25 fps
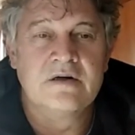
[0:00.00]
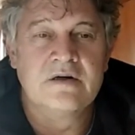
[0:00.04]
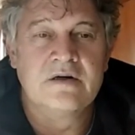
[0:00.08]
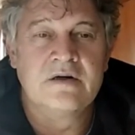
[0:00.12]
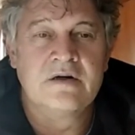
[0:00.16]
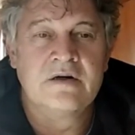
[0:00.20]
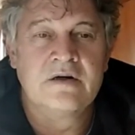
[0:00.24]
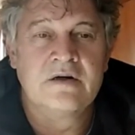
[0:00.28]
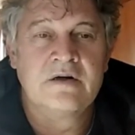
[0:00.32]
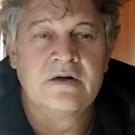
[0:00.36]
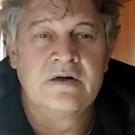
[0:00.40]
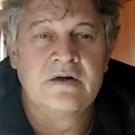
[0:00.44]

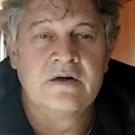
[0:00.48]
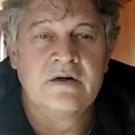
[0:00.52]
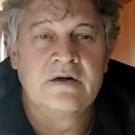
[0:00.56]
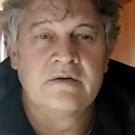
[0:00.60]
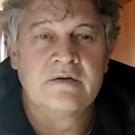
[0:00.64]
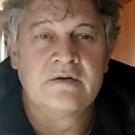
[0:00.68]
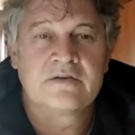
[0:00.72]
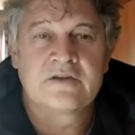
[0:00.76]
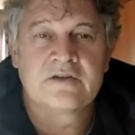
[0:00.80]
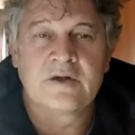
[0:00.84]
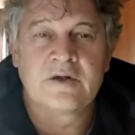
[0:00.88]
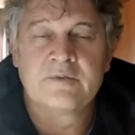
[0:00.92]

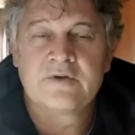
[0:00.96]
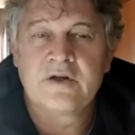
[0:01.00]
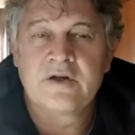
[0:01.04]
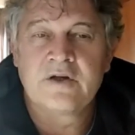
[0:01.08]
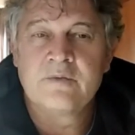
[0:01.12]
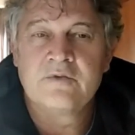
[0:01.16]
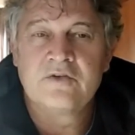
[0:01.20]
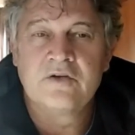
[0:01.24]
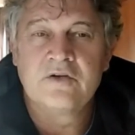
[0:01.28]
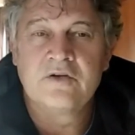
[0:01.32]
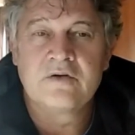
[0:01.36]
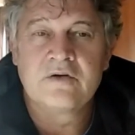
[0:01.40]
Uh,
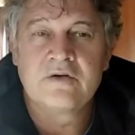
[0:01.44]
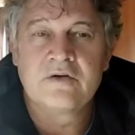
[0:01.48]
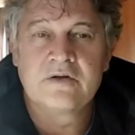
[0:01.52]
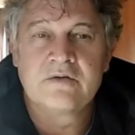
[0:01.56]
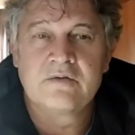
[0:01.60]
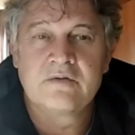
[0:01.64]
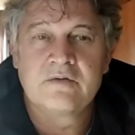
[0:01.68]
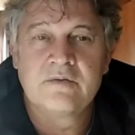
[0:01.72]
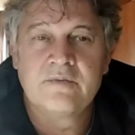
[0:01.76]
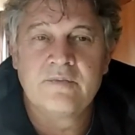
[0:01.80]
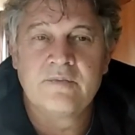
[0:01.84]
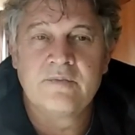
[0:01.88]
sometimes you could
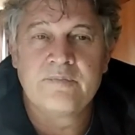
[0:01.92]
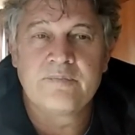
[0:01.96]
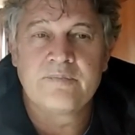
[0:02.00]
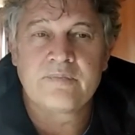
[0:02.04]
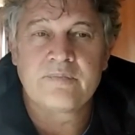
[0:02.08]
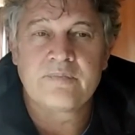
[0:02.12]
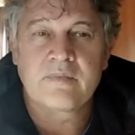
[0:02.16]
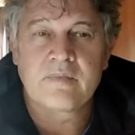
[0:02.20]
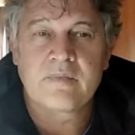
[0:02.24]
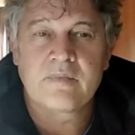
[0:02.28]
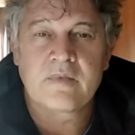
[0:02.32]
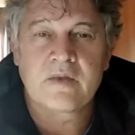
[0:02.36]

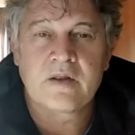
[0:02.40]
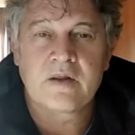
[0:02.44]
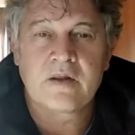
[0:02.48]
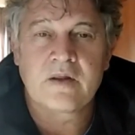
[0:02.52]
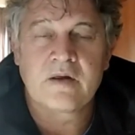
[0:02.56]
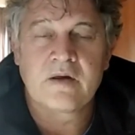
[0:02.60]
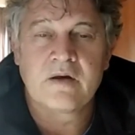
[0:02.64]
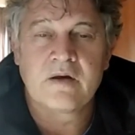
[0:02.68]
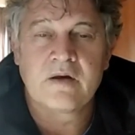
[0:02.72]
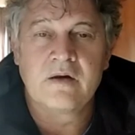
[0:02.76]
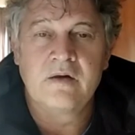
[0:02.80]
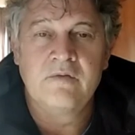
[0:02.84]

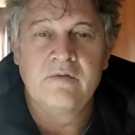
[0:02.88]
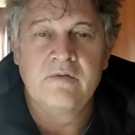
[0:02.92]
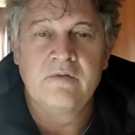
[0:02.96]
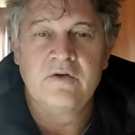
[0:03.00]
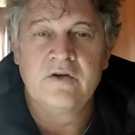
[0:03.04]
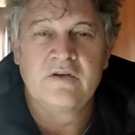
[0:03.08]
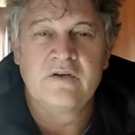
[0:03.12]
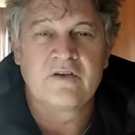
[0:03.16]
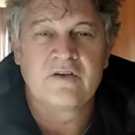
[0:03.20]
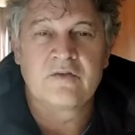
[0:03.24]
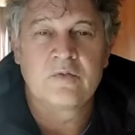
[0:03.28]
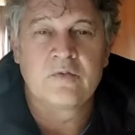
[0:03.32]
if
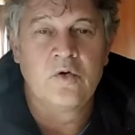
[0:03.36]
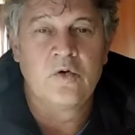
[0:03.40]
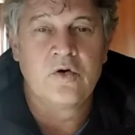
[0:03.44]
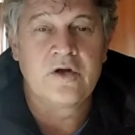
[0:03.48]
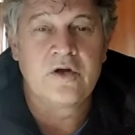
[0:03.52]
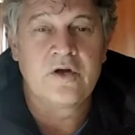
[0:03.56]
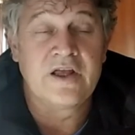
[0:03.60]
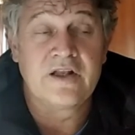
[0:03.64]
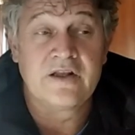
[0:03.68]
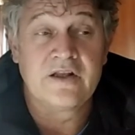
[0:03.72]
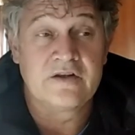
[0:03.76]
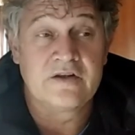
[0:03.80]
you just
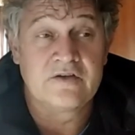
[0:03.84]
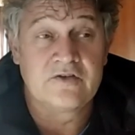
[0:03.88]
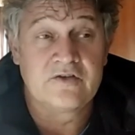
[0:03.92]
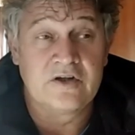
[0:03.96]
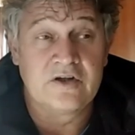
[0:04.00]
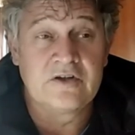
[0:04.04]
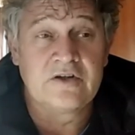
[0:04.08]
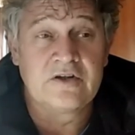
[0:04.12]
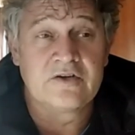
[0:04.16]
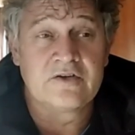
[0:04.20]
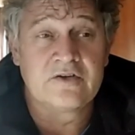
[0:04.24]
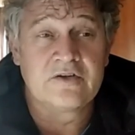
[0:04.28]
walk in a
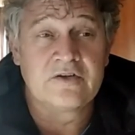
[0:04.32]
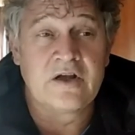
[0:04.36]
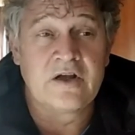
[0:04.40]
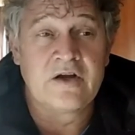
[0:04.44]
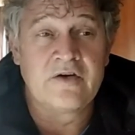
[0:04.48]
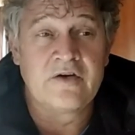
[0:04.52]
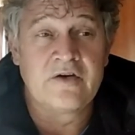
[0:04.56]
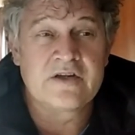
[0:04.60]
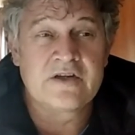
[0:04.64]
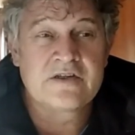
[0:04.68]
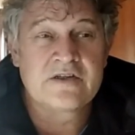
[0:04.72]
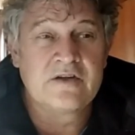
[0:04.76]
general
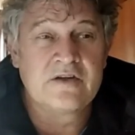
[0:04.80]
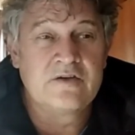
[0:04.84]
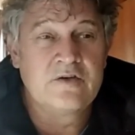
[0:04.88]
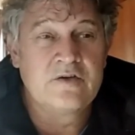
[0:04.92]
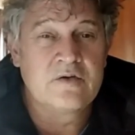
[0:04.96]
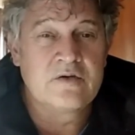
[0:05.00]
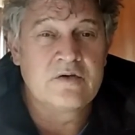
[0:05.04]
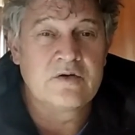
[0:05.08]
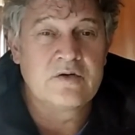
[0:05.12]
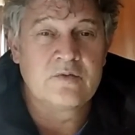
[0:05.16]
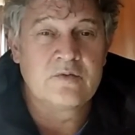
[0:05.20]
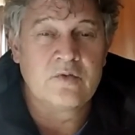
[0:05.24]
direction,
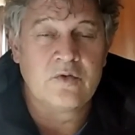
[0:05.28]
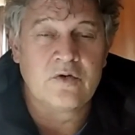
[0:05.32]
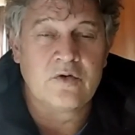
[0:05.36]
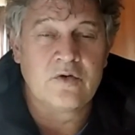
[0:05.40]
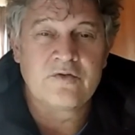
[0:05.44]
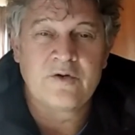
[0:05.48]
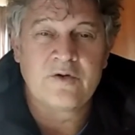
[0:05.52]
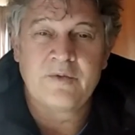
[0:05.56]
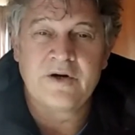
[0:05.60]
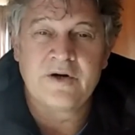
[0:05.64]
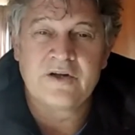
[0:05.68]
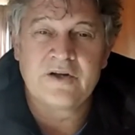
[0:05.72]
you could walk
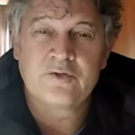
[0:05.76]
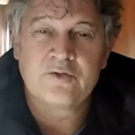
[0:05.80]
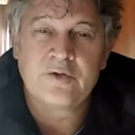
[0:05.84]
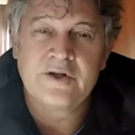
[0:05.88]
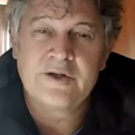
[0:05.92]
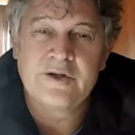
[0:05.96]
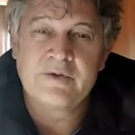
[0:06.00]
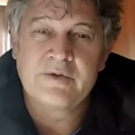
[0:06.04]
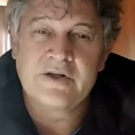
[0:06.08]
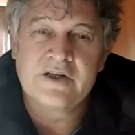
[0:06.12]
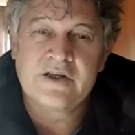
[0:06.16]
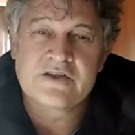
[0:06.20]
for about
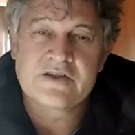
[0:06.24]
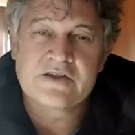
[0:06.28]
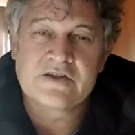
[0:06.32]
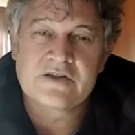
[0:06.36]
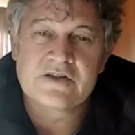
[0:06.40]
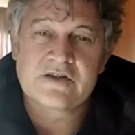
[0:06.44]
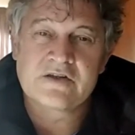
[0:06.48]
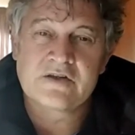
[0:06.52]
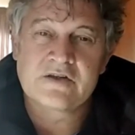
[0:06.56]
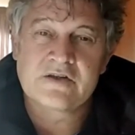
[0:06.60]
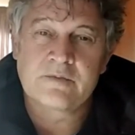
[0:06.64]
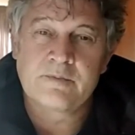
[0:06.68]
20
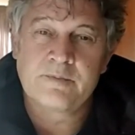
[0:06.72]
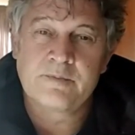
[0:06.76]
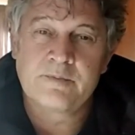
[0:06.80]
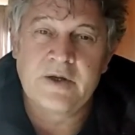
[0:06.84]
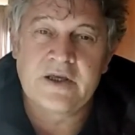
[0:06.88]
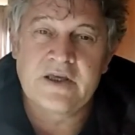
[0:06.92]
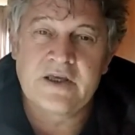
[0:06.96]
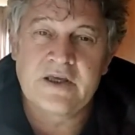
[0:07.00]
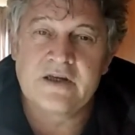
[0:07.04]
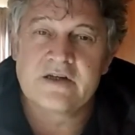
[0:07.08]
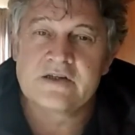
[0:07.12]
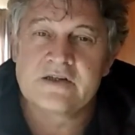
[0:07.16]
minutes
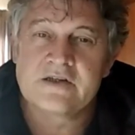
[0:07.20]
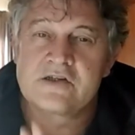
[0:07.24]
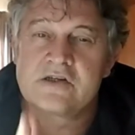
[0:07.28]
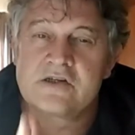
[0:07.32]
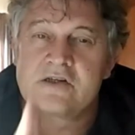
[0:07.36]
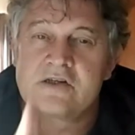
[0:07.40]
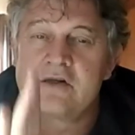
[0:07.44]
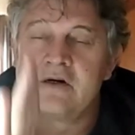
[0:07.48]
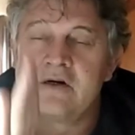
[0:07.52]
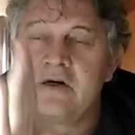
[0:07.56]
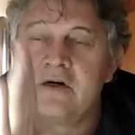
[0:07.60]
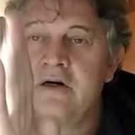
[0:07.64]
picking a
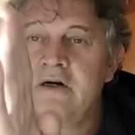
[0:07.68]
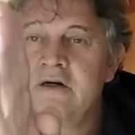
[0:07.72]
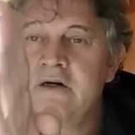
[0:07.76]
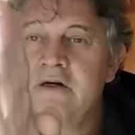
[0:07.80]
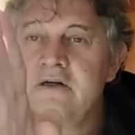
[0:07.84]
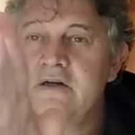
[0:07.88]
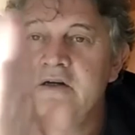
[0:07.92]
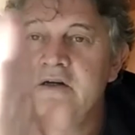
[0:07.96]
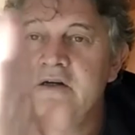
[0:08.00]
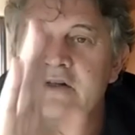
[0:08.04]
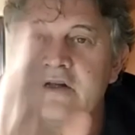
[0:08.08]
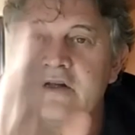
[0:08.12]

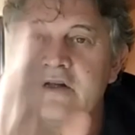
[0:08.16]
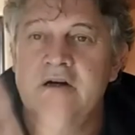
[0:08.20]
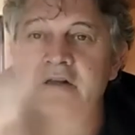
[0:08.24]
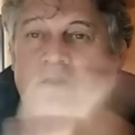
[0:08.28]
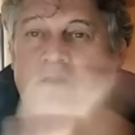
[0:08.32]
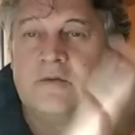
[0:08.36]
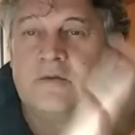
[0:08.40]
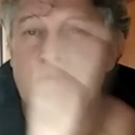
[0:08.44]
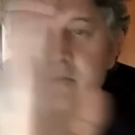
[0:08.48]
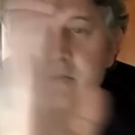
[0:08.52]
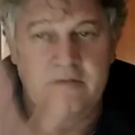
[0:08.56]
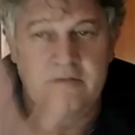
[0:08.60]
star and
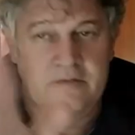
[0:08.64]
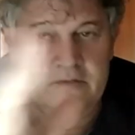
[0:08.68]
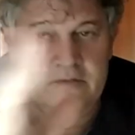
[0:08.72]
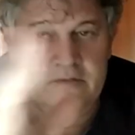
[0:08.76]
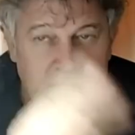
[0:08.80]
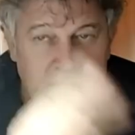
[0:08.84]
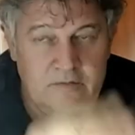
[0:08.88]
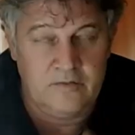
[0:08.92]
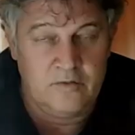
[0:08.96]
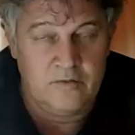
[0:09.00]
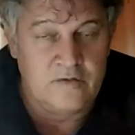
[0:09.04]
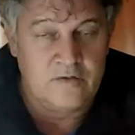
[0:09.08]
only
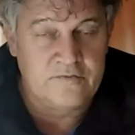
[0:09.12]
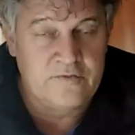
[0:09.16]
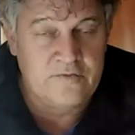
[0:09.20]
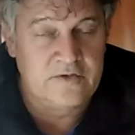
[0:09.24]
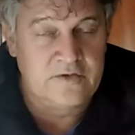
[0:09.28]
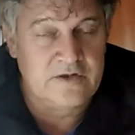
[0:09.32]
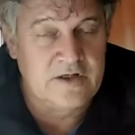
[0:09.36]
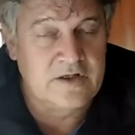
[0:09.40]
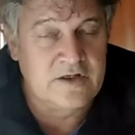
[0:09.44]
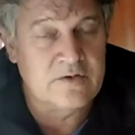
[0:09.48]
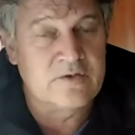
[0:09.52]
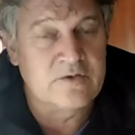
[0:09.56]
walk for
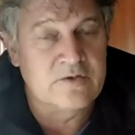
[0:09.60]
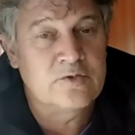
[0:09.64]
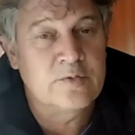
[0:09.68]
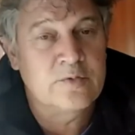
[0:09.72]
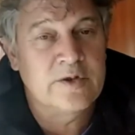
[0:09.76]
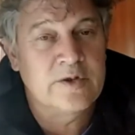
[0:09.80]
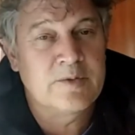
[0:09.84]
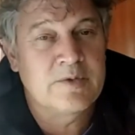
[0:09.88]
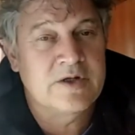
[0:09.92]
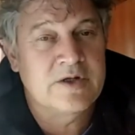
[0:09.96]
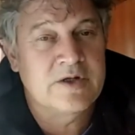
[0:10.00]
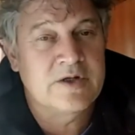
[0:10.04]
that on
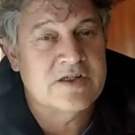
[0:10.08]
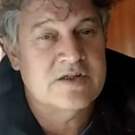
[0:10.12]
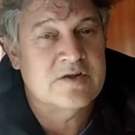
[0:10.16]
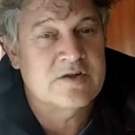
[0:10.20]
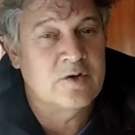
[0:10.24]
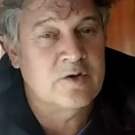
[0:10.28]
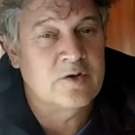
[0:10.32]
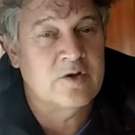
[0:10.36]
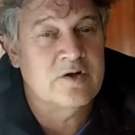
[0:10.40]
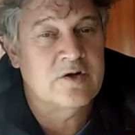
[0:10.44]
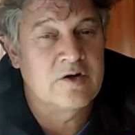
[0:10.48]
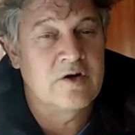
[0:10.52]
20 minutes,
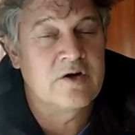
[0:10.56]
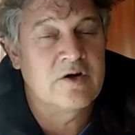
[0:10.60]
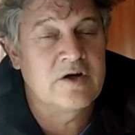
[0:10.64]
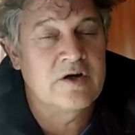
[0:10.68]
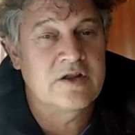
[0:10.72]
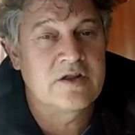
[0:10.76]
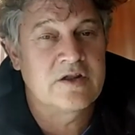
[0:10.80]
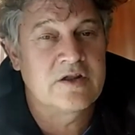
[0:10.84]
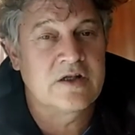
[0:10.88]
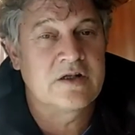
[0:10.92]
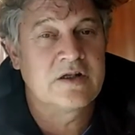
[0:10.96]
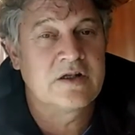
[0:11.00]
not longer
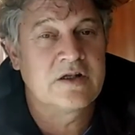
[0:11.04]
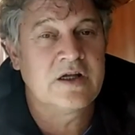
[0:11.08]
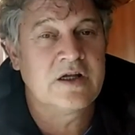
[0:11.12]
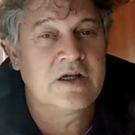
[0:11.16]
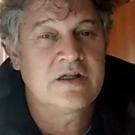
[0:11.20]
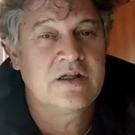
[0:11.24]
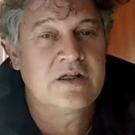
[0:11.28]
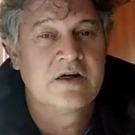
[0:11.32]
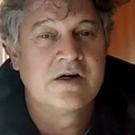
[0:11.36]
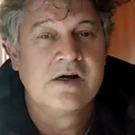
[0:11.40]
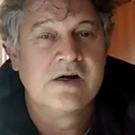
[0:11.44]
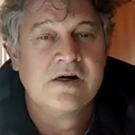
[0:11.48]
than that.
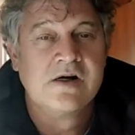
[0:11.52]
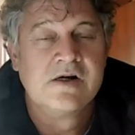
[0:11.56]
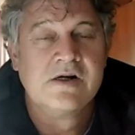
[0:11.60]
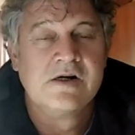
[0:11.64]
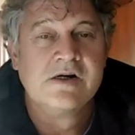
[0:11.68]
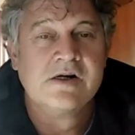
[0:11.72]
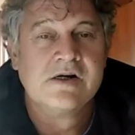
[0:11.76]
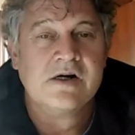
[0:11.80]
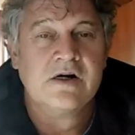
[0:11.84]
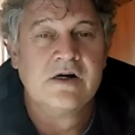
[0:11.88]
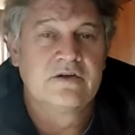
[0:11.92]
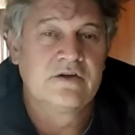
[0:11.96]

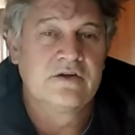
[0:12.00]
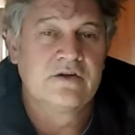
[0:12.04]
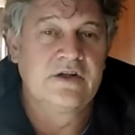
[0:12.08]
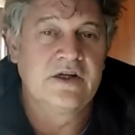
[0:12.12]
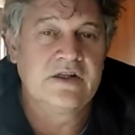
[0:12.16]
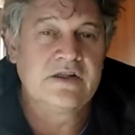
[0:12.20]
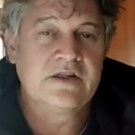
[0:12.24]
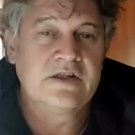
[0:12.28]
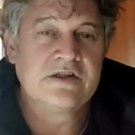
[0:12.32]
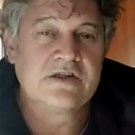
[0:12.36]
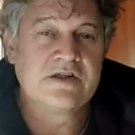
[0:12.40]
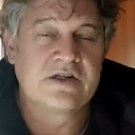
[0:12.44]
But
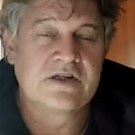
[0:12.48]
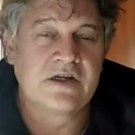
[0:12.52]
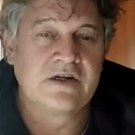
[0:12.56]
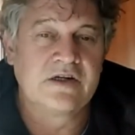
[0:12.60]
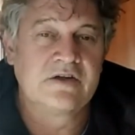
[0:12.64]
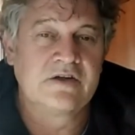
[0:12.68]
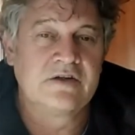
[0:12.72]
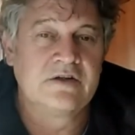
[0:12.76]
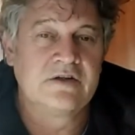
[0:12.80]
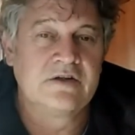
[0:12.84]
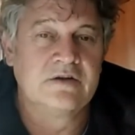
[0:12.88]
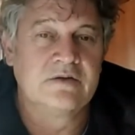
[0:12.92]
that in
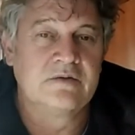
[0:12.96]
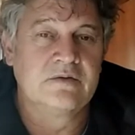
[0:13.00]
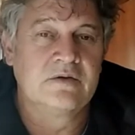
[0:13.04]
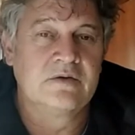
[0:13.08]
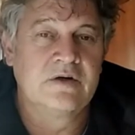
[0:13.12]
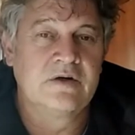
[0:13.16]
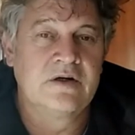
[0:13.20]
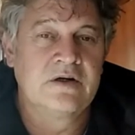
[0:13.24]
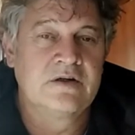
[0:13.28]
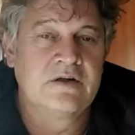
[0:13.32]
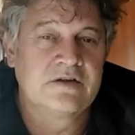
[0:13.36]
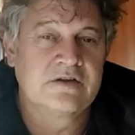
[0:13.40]
general uh,
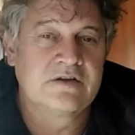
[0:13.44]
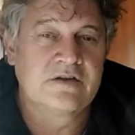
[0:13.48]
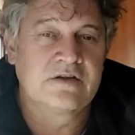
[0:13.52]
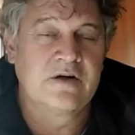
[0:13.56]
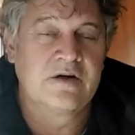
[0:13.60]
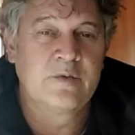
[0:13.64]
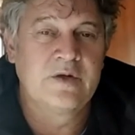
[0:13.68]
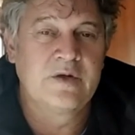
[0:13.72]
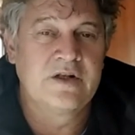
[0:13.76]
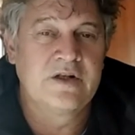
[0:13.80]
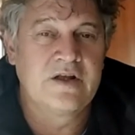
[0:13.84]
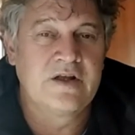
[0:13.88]
is how
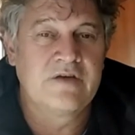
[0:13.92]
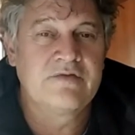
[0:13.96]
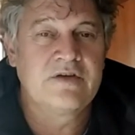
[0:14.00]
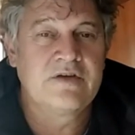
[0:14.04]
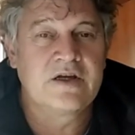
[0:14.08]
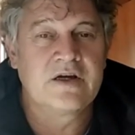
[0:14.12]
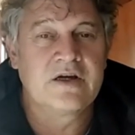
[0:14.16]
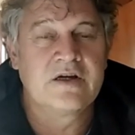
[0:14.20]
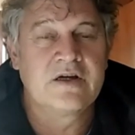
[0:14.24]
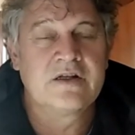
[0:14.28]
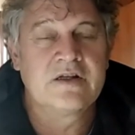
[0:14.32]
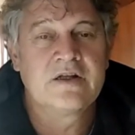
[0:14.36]
we
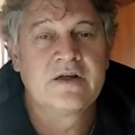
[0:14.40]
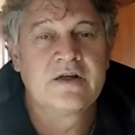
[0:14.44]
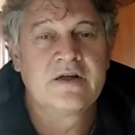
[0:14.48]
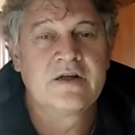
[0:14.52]
navigate.